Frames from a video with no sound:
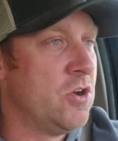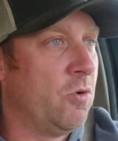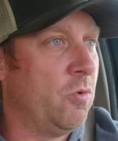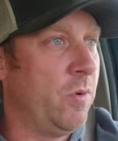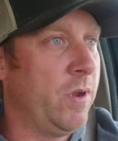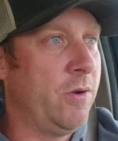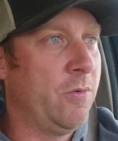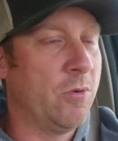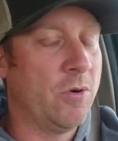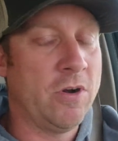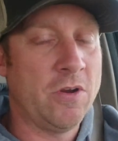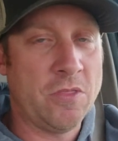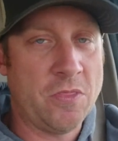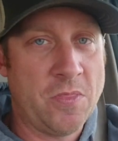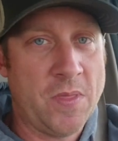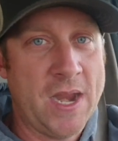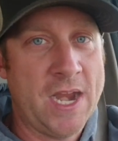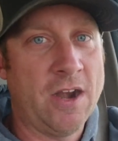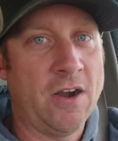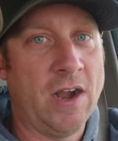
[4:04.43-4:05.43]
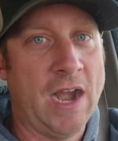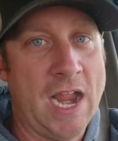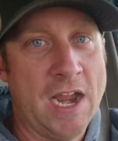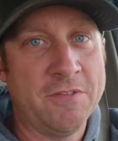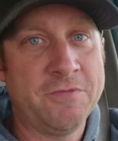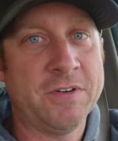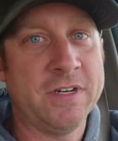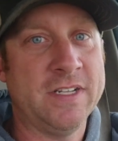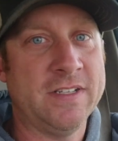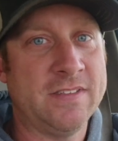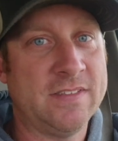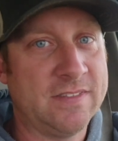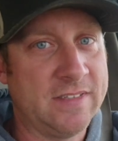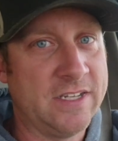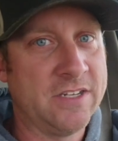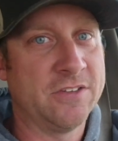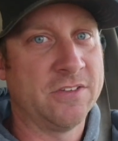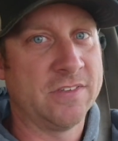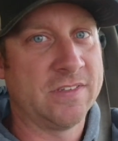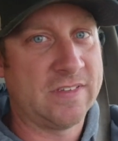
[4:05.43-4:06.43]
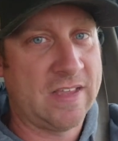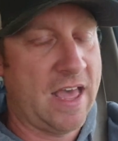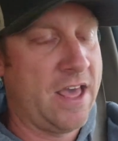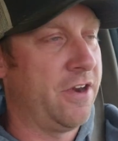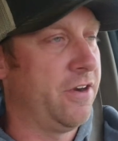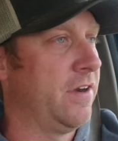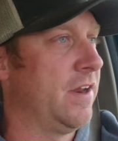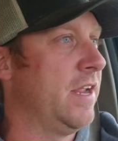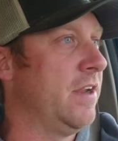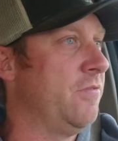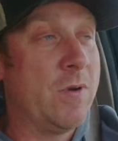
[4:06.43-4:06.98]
we were there every single Saturday.